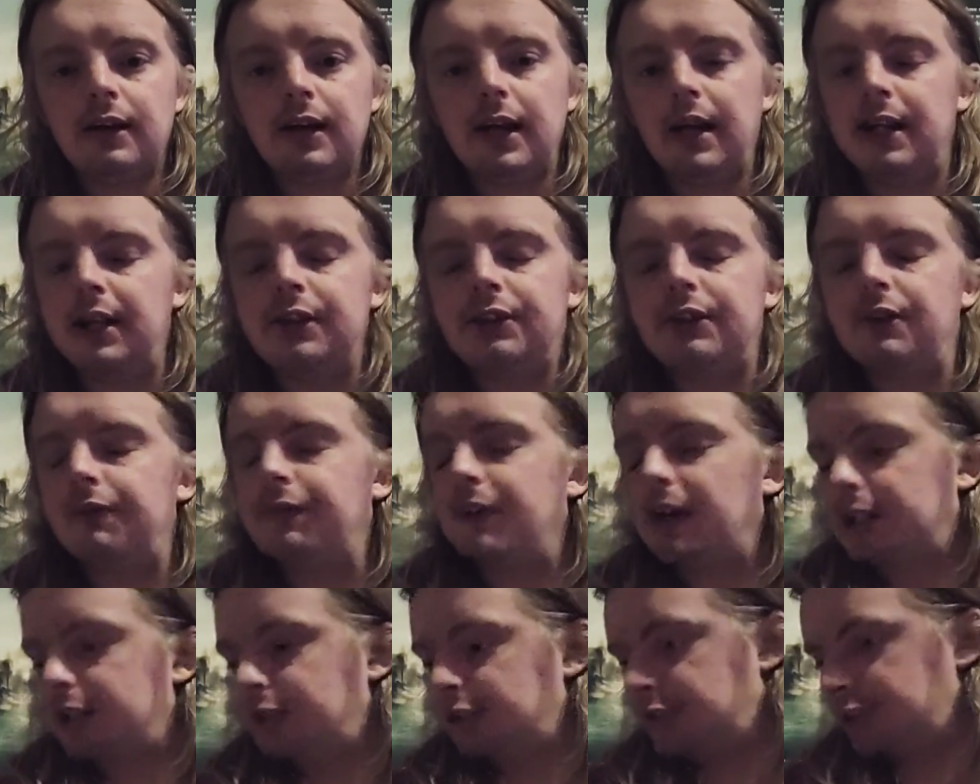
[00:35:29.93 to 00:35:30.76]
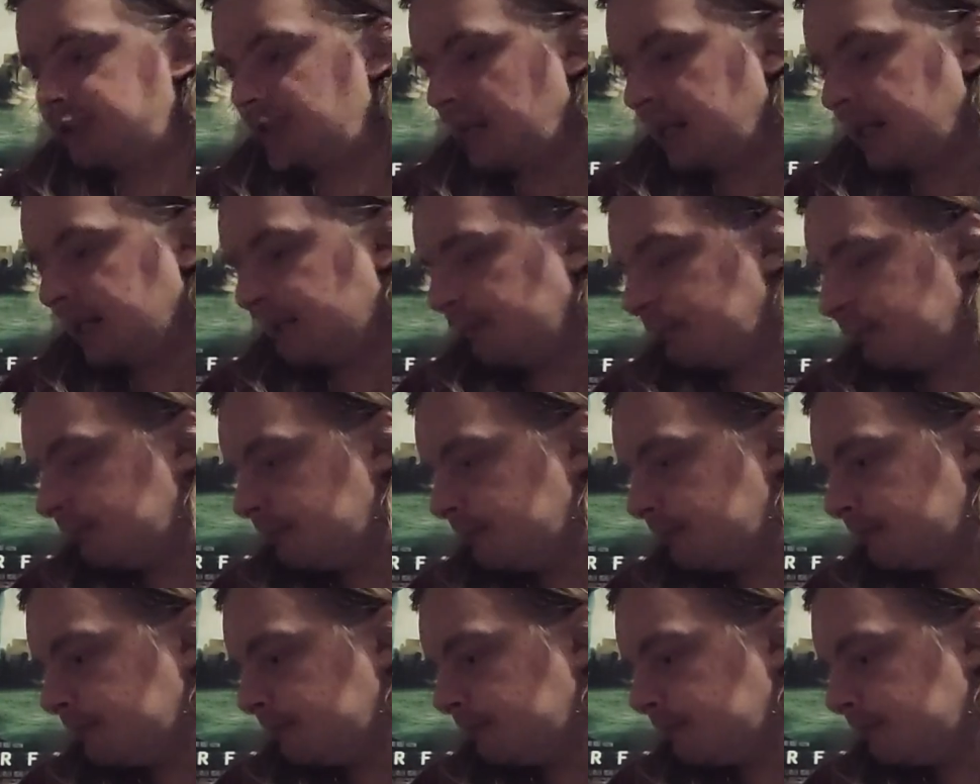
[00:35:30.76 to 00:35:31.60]
And it's a fucking shame.
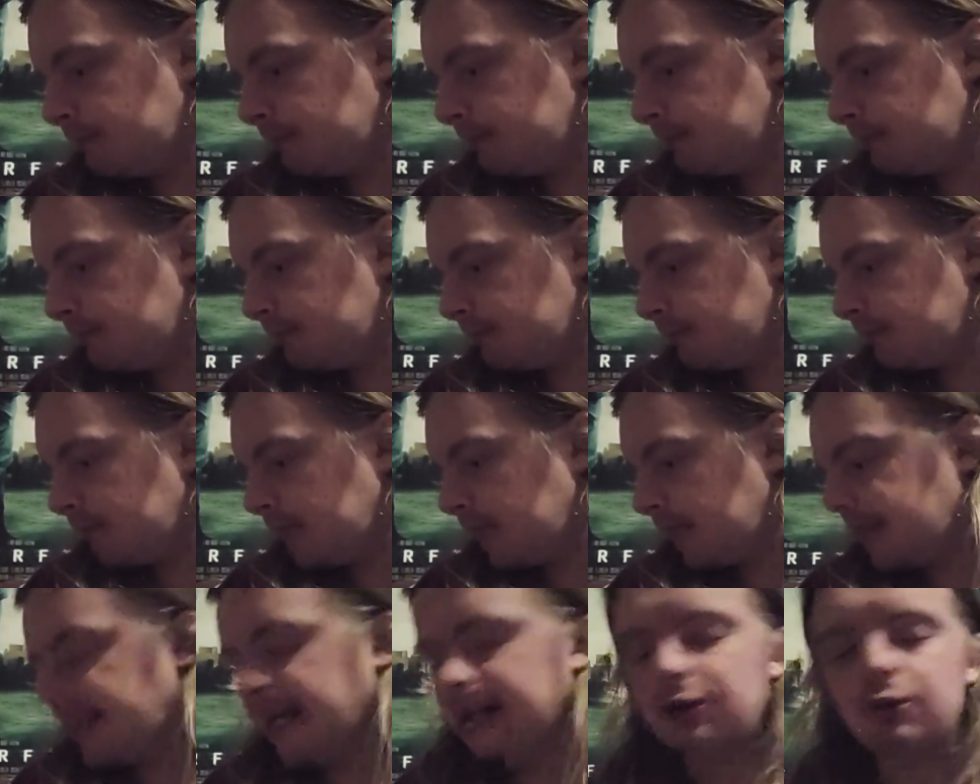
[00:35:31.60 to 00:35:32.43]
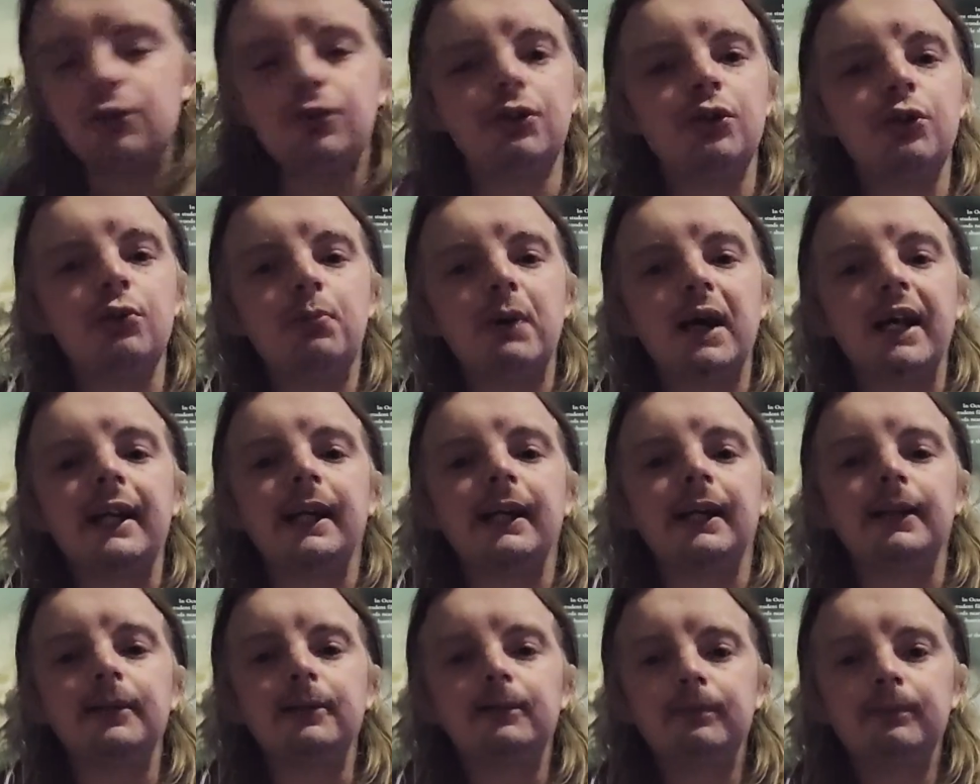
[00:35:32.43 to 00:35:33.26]
They could do
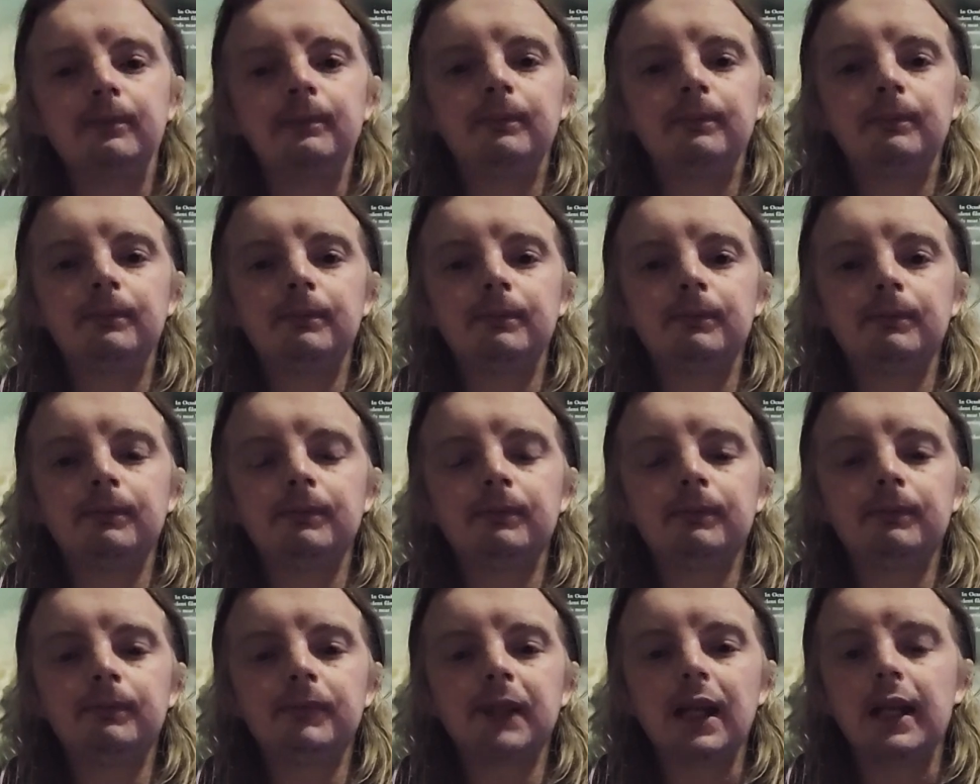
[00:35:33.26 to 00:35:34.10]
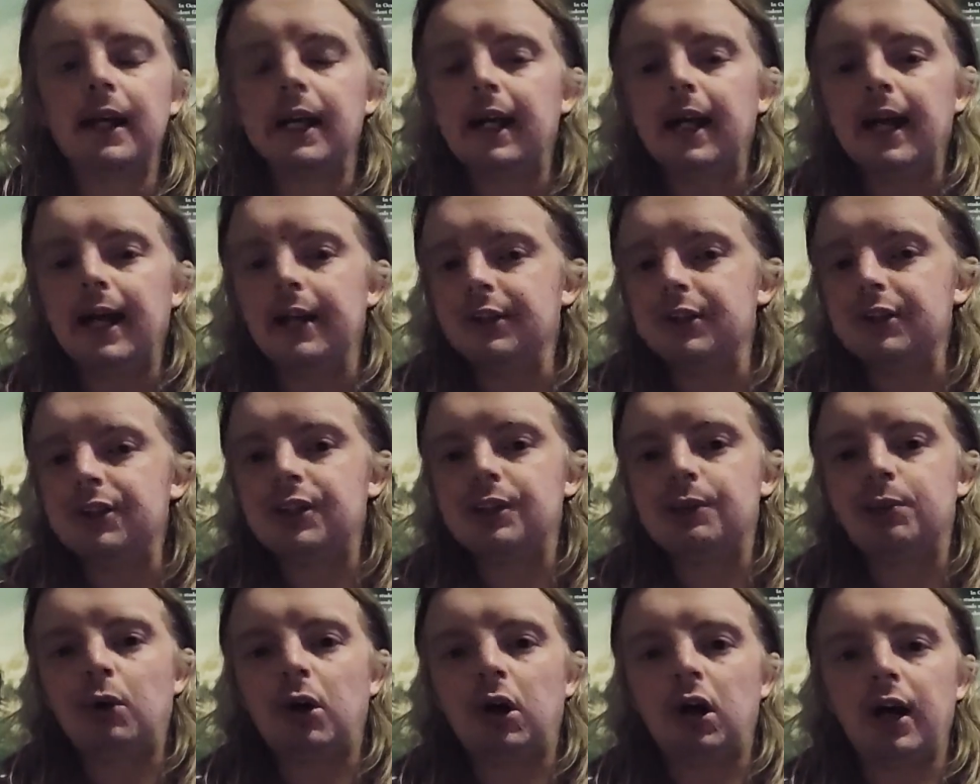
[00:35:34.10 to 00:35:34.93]
better. And this
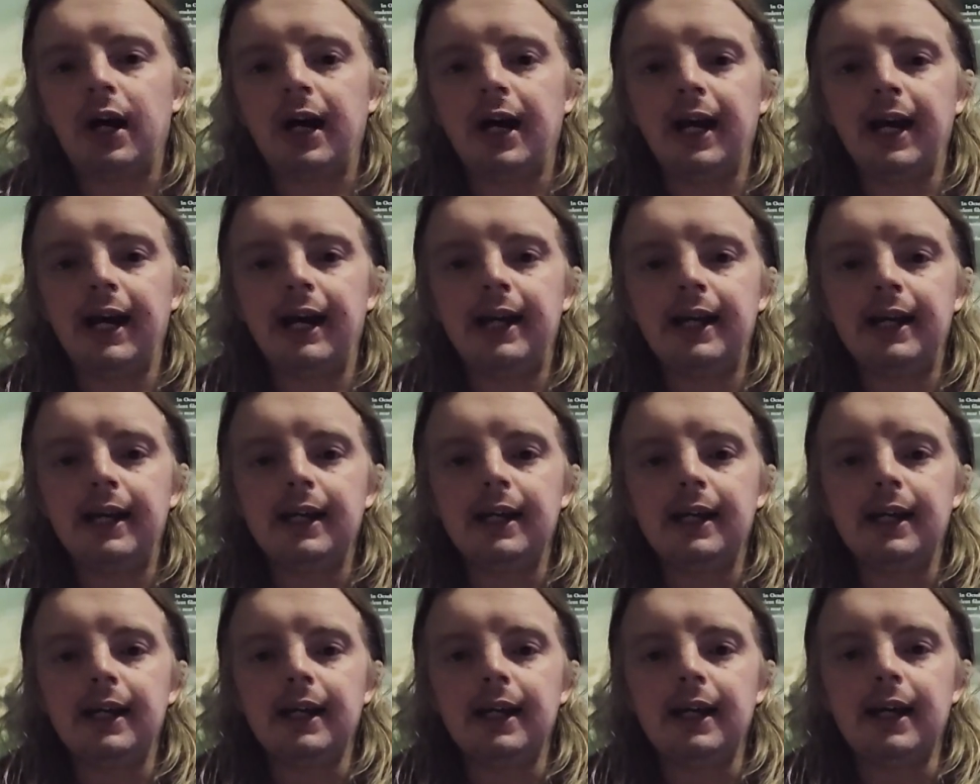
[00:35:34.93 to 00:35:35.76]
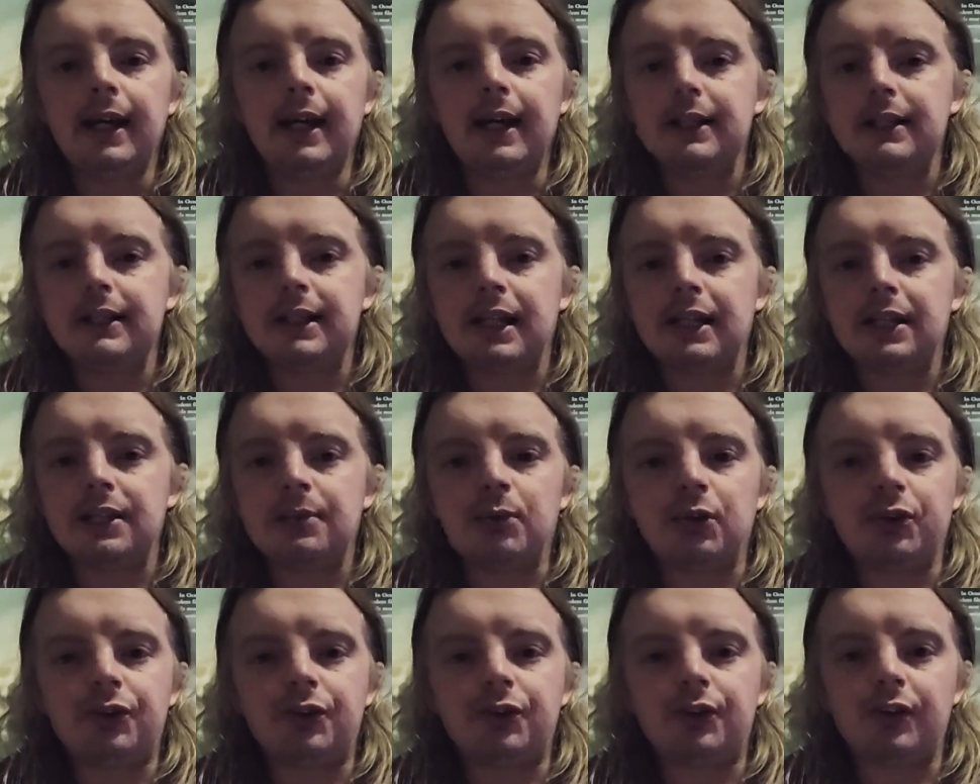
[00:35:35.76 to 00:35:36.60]
is why SH
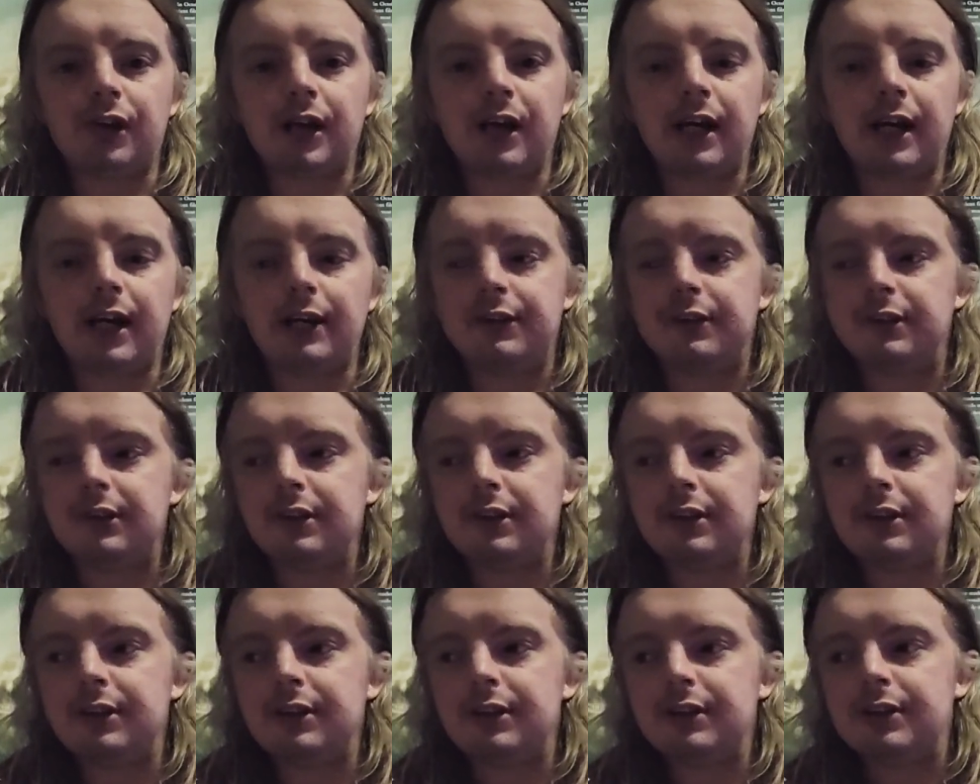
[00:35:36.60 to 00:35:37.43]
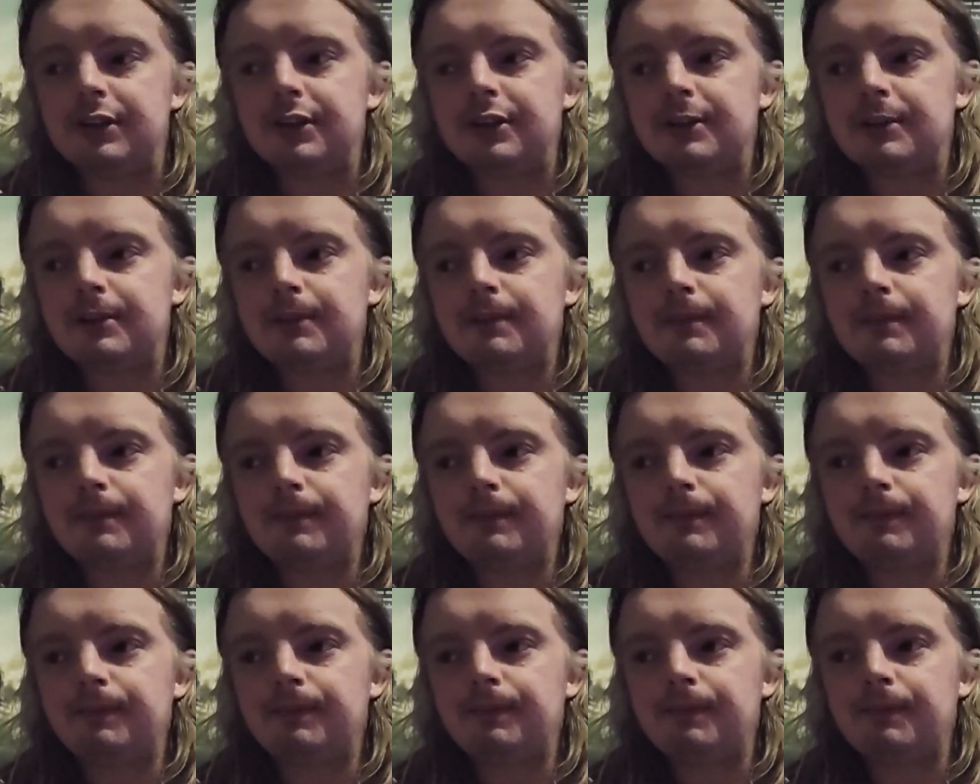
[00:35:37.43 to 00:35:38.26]
Munsterarts is,
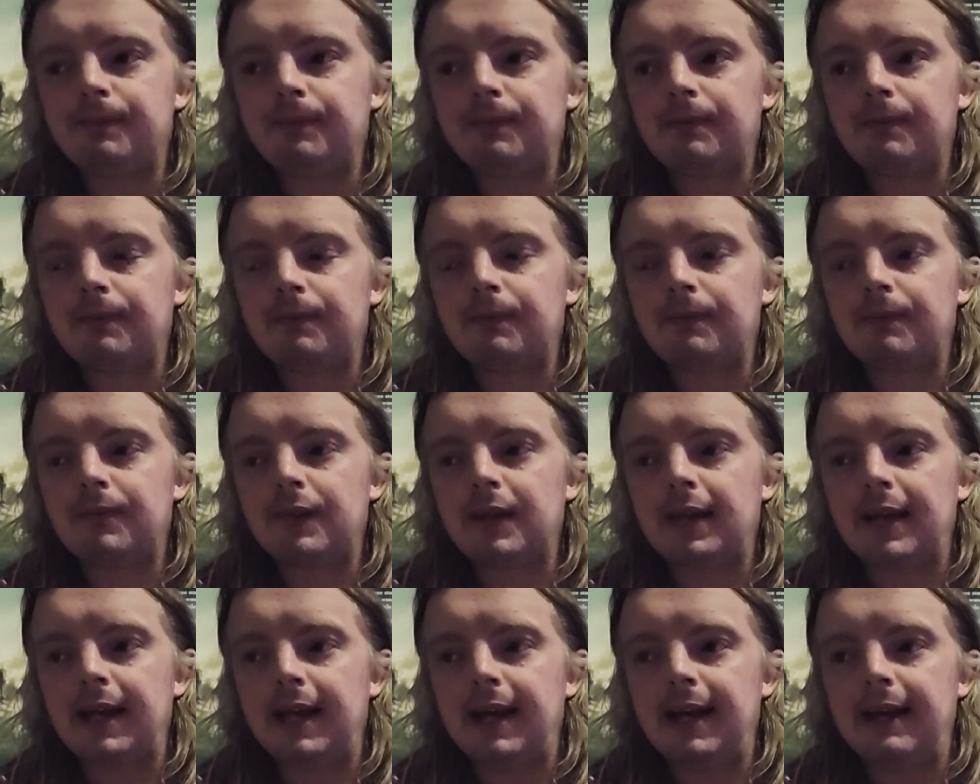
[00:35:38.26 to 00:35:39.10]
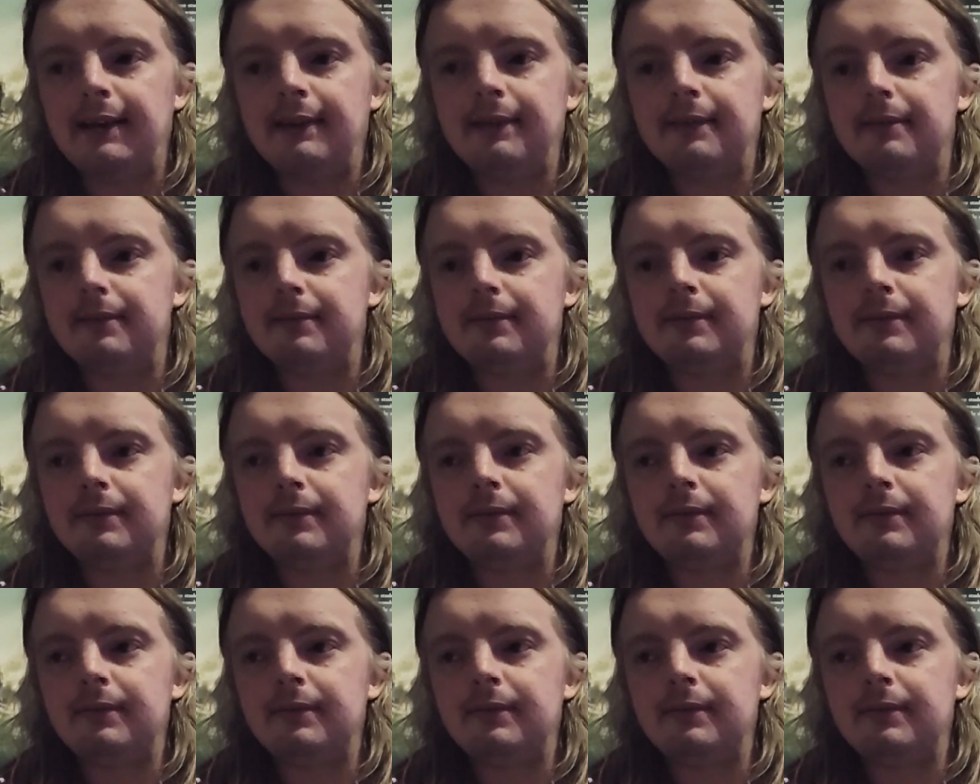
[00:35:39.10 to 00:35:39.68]
and